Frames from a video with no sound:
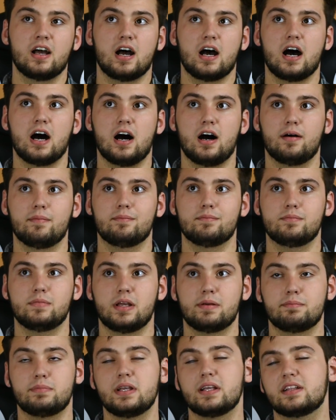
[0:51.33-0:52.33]

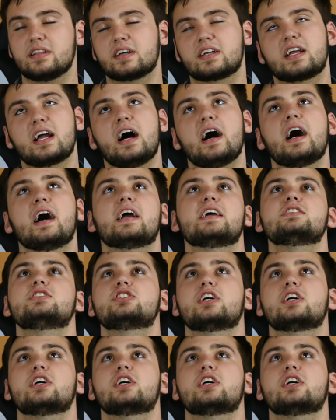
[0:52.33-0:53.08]
And being the kind,